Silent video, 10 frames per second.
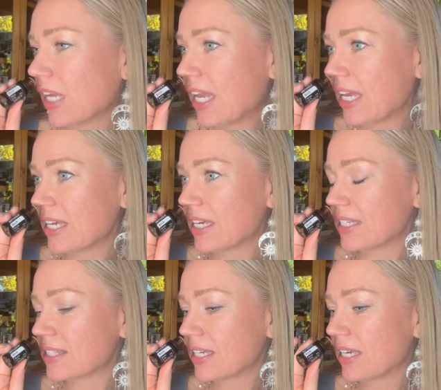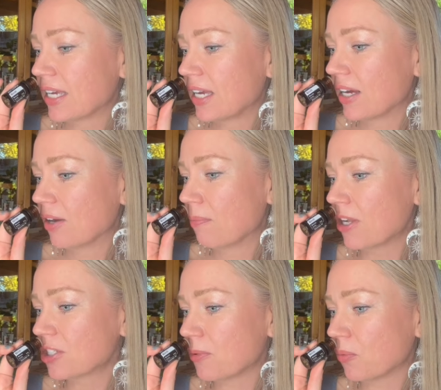is
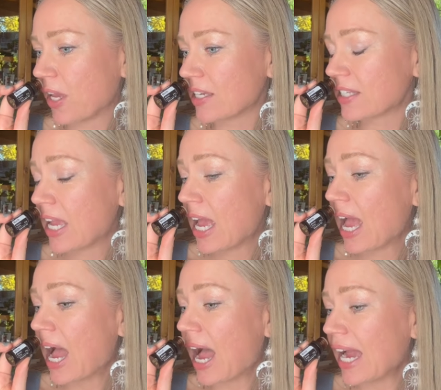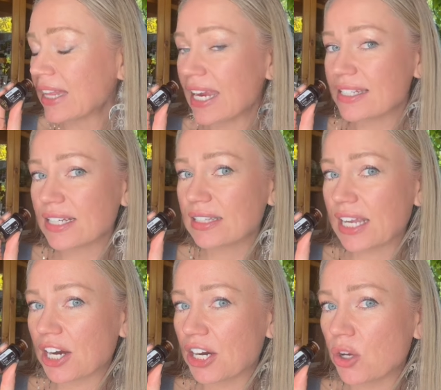multiple ways. I like to
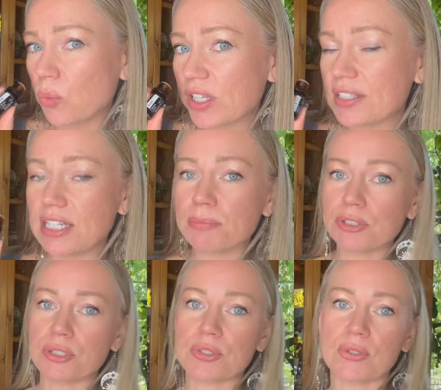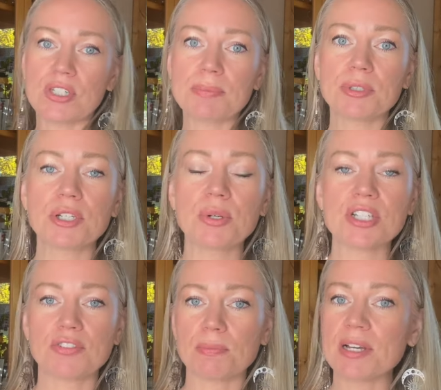layer it with deep blue. So deep blue
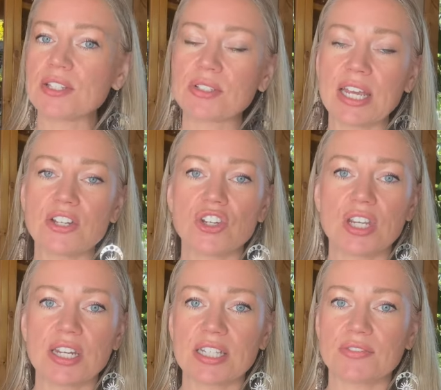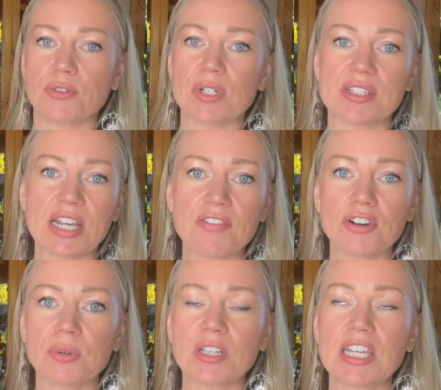is for muscle tension, it's for
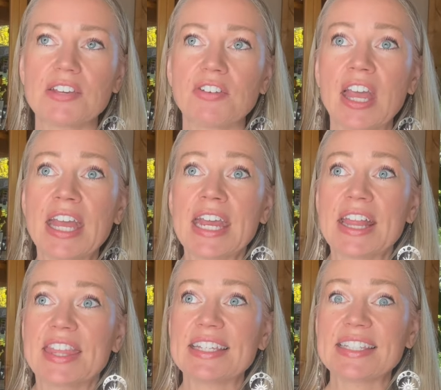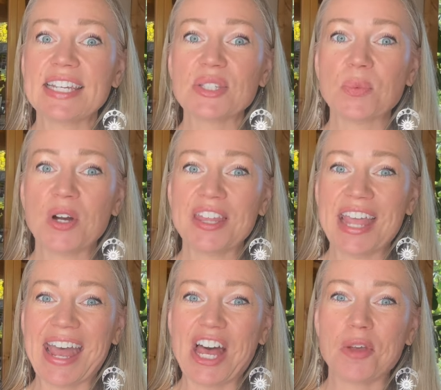discomfort relief. This is one
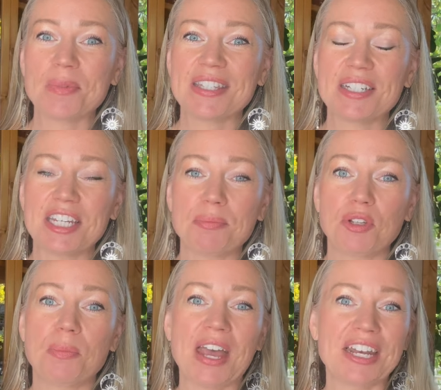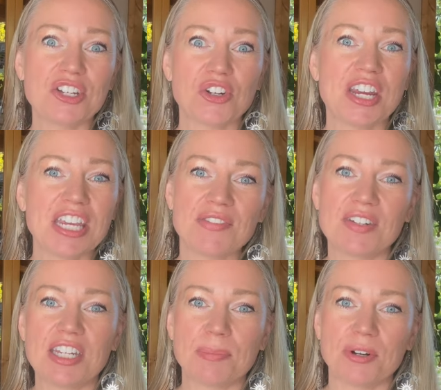that helps the deep blue penetrate
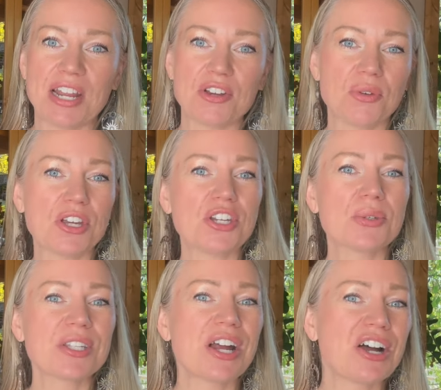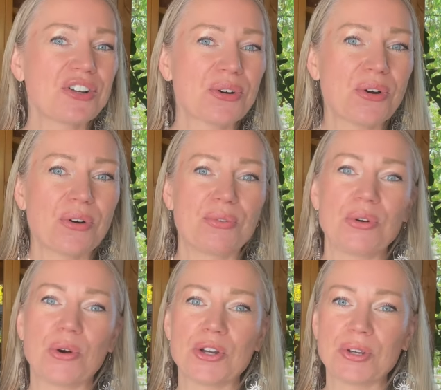even deeper. Now you can use it on your own,
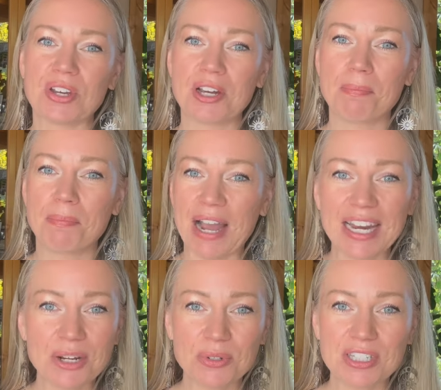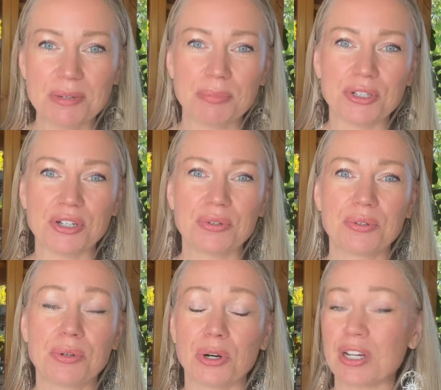or you can combine it with deep blue
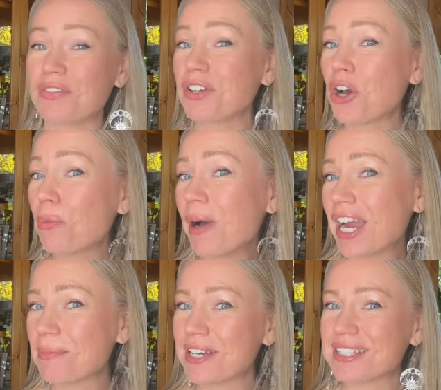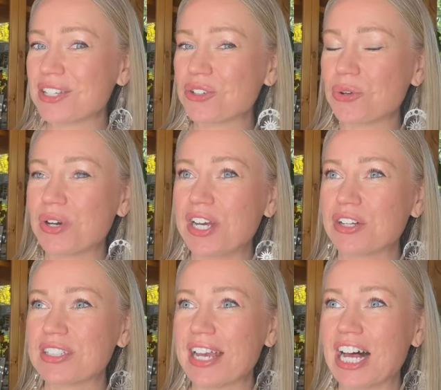or even copaiba essential
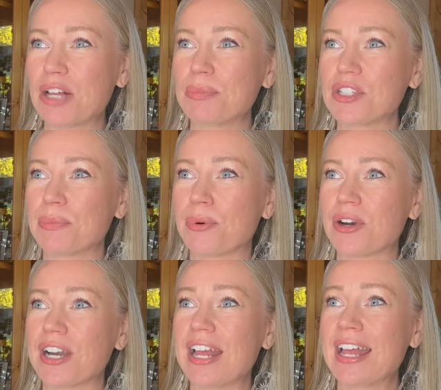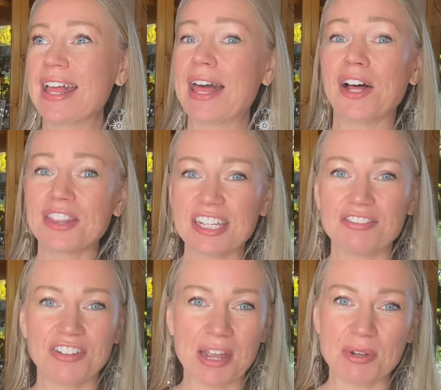oil to help support healthy
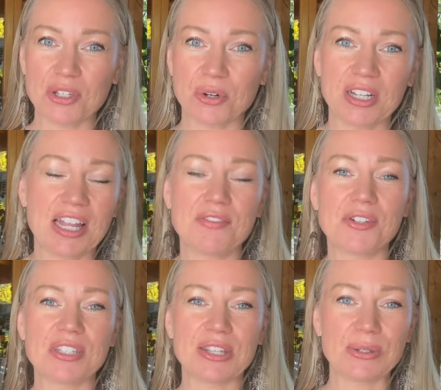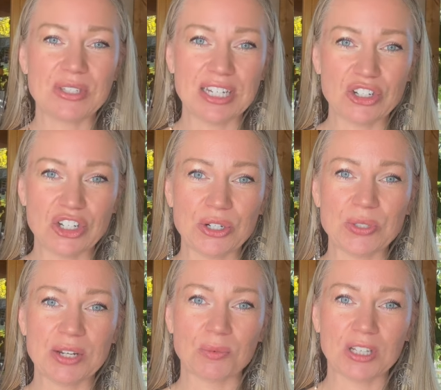inflammatory levels in those
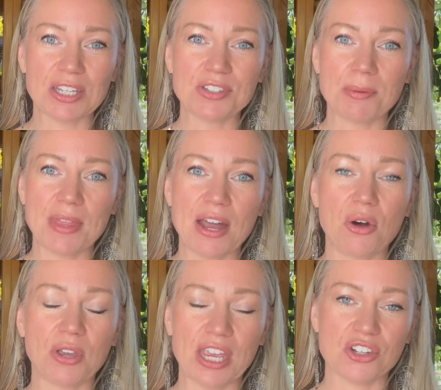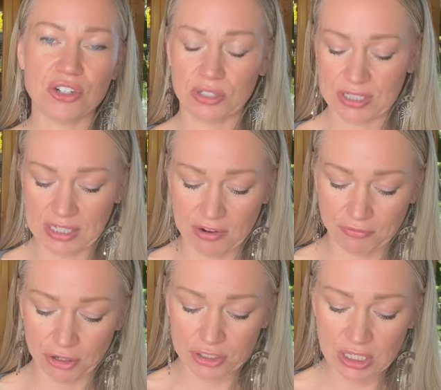tissues and relieve some of that occasional
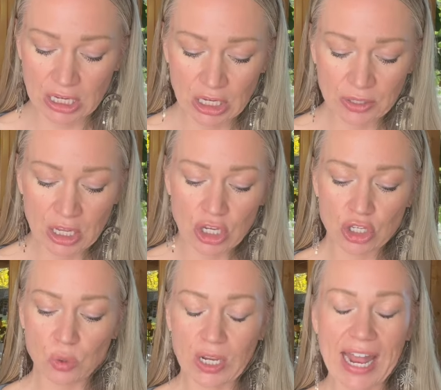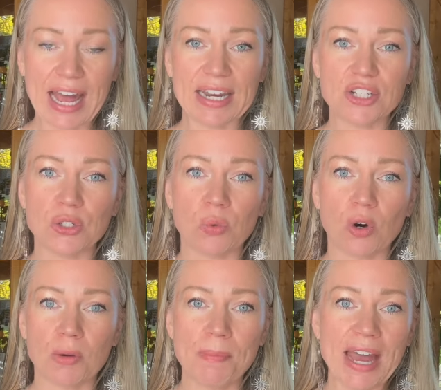discomfort. You could add it to a
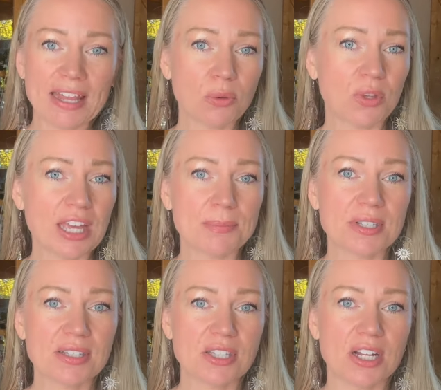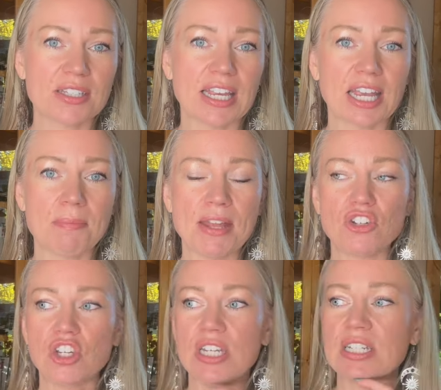warm bath with Epsom salts, like I
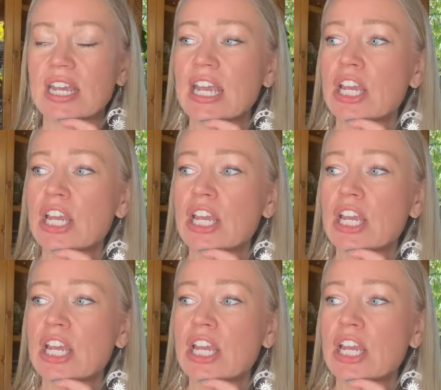mentioned.